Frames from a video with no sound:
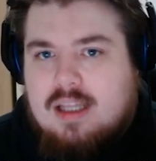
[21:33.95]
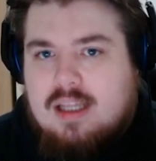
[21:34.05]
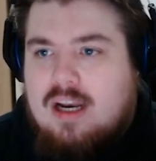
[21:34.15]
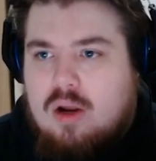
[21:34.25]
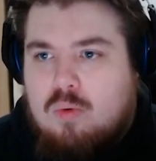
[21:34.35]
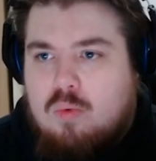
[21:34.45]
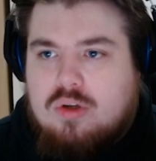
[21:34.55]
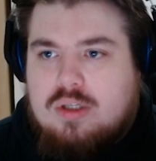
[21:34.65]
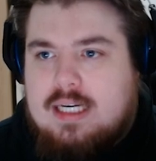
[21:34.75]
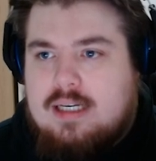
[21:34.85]
Halo
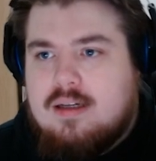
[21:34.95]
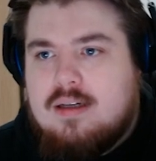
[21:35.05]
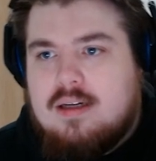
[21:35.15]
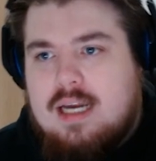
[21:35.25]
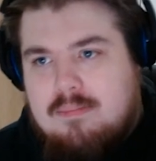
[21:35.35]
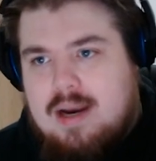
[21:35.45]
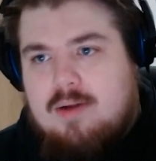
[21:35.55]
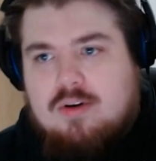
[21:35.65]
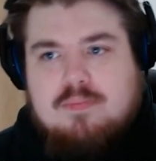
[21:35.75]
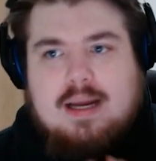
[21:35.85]
Wars did. In
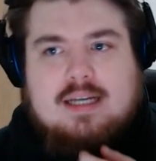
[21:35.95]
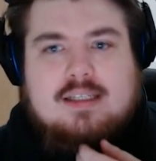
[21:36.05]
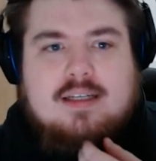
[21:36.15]
many respects.